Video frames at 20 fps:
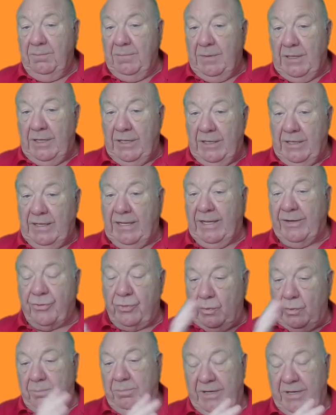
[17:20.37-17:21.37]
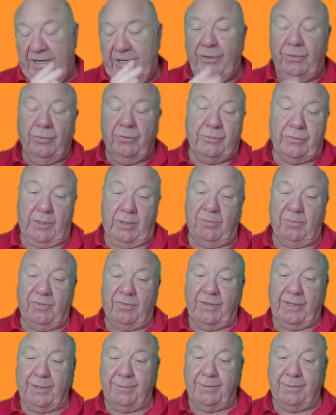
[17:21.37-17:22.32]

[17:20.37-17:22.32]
uh, lateral and medial type of thing.